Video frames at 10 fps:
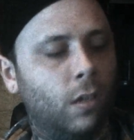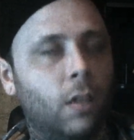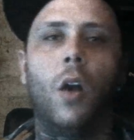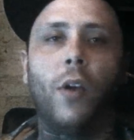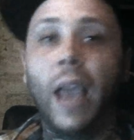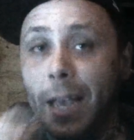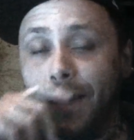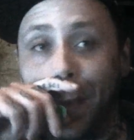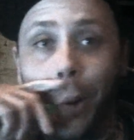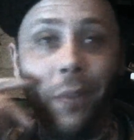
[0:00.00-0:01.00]
Okay,
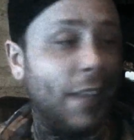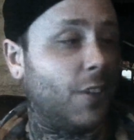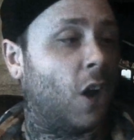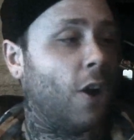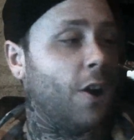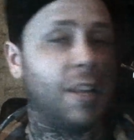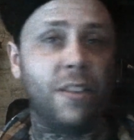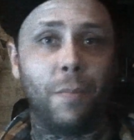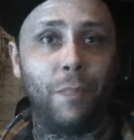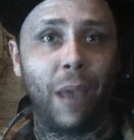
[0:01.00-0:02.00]
so that's already
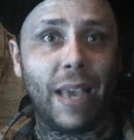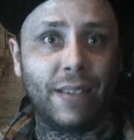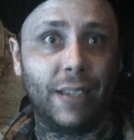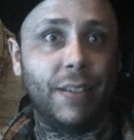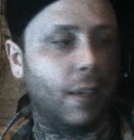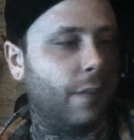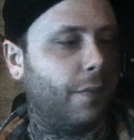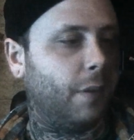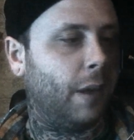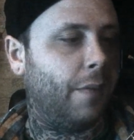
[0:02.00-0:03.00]
the basis
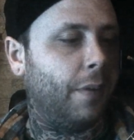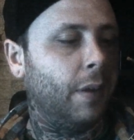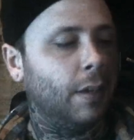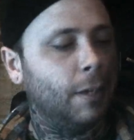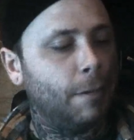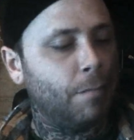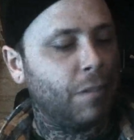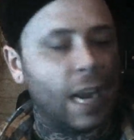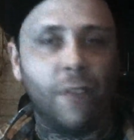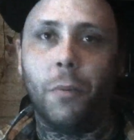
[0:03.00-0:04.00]
of
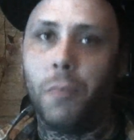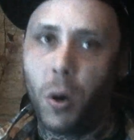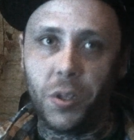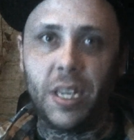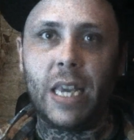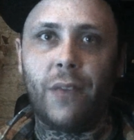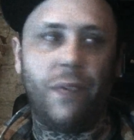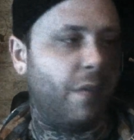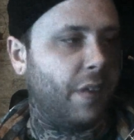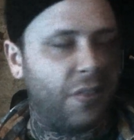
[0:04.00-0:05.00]
kind of a motif,
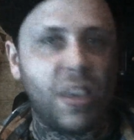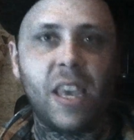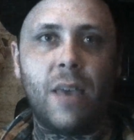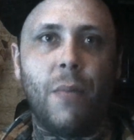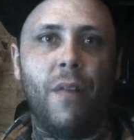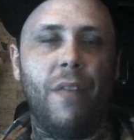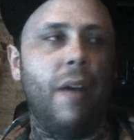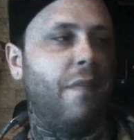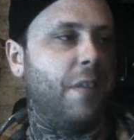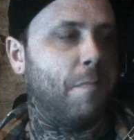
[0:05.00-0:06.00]
of a theme, of
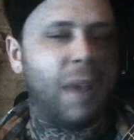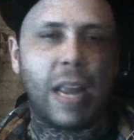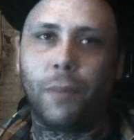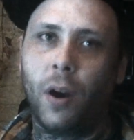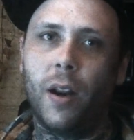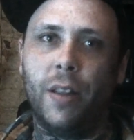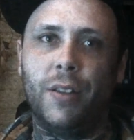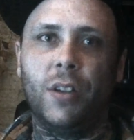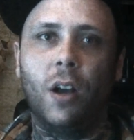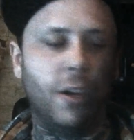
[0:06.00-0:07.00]
the main part of the
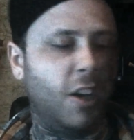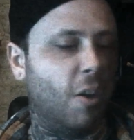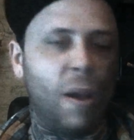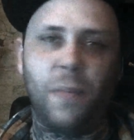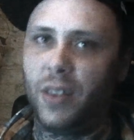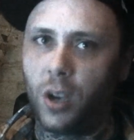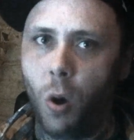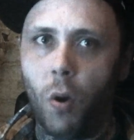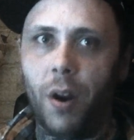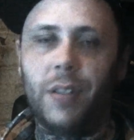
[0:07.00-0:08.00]
song. You know, it might be the
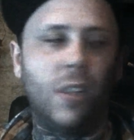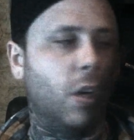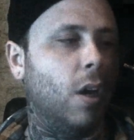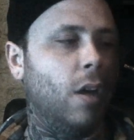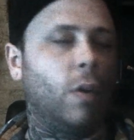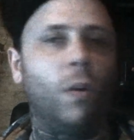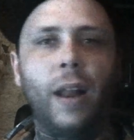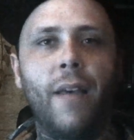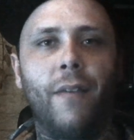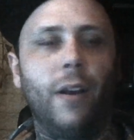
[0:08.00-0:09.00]
chorus, the hook,
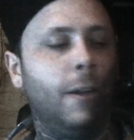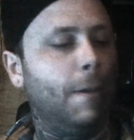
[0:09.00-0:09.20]
whatever.